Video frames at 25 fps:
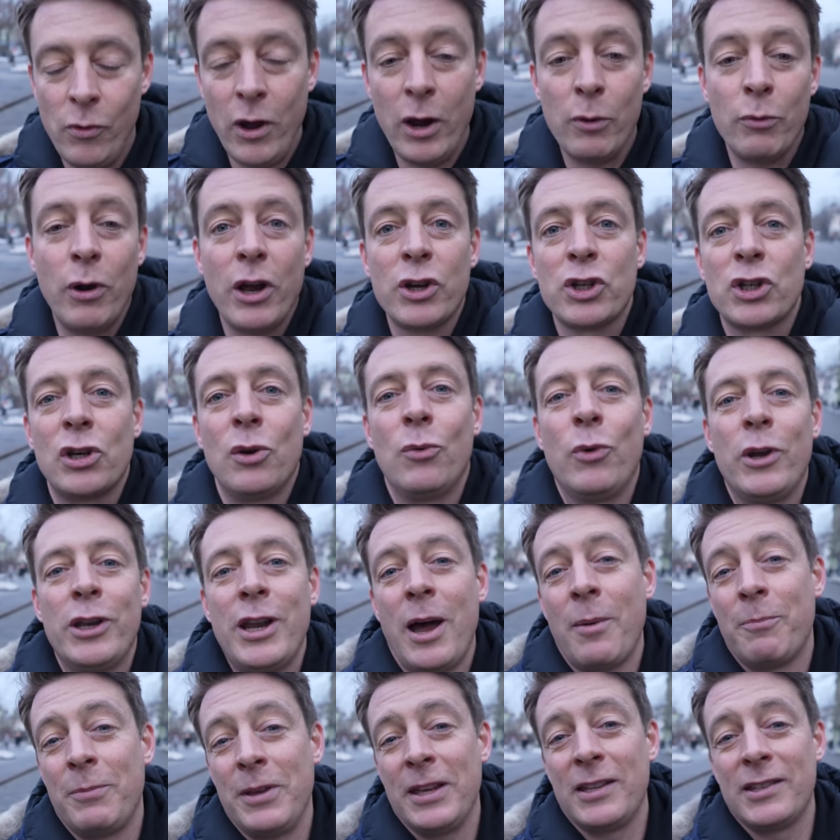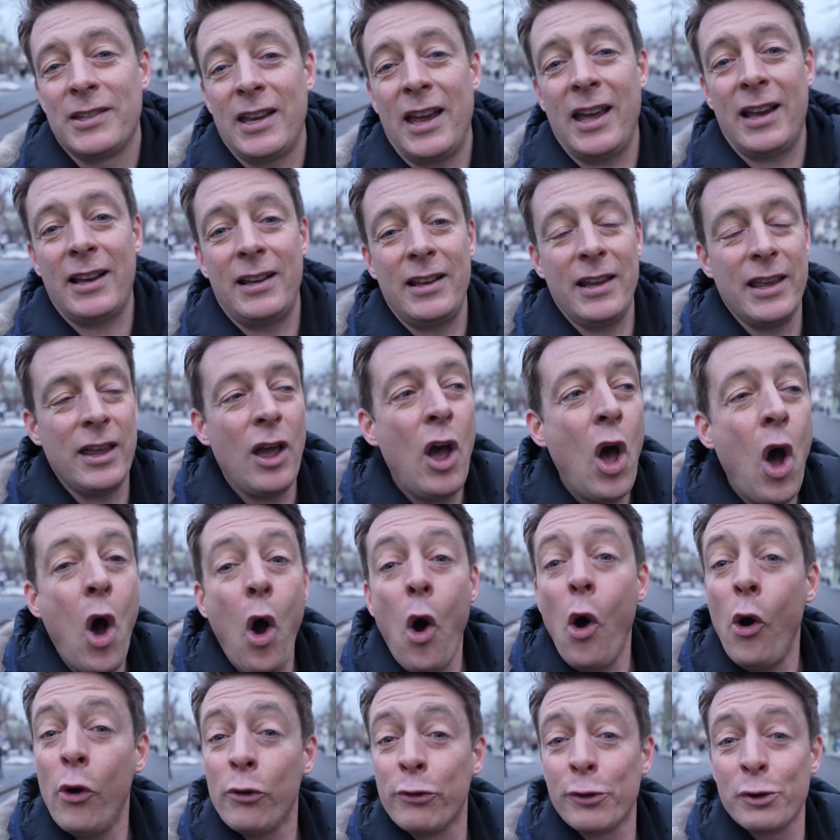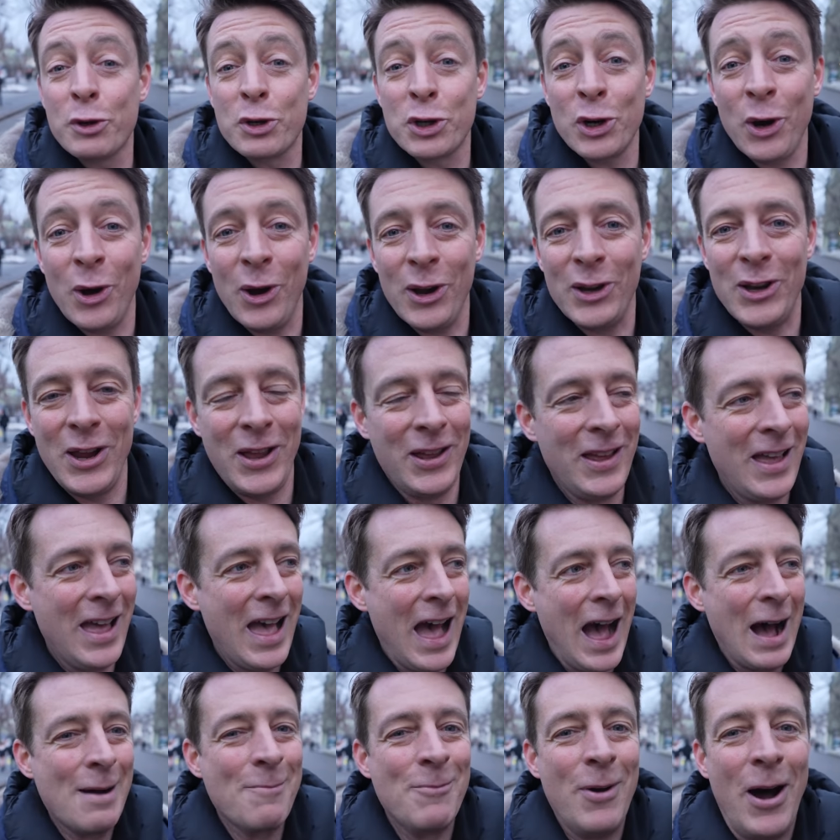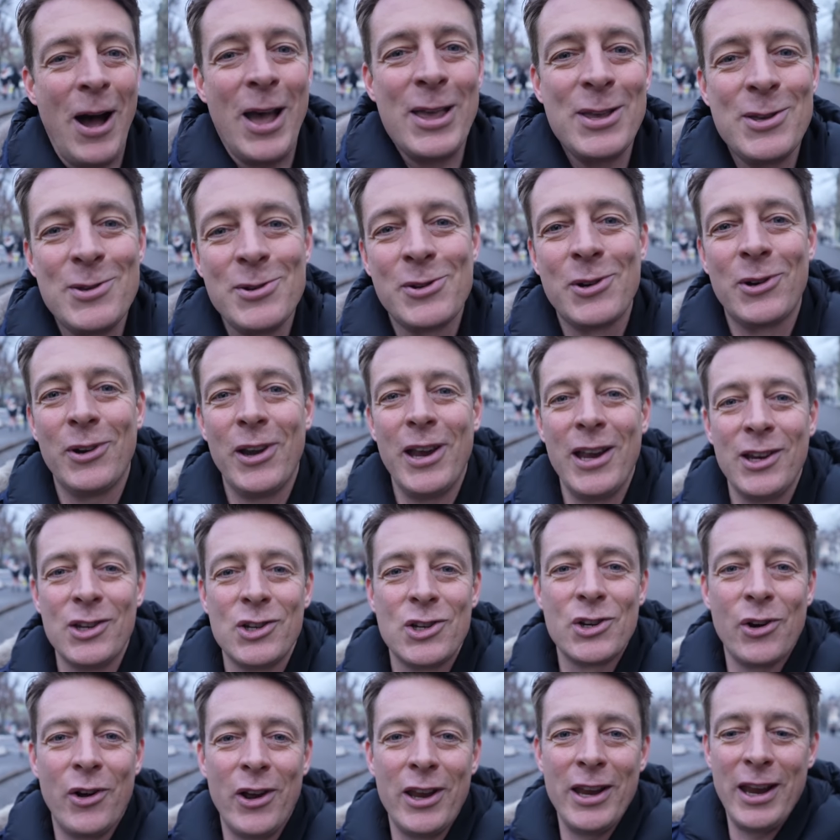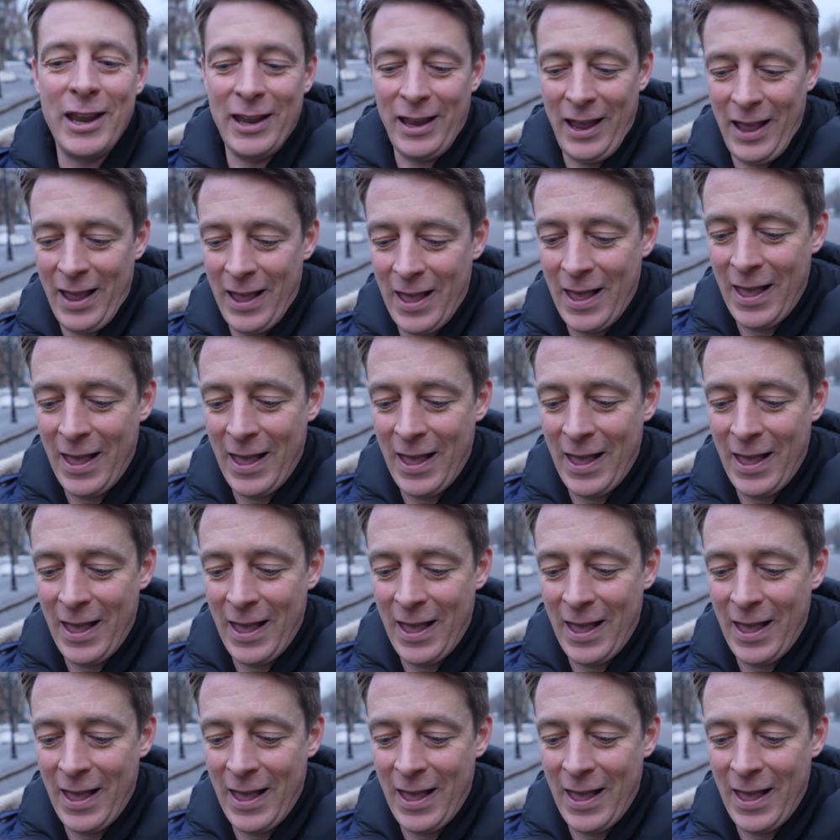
why Russia would not be exactly overjoyed by Ukraine joining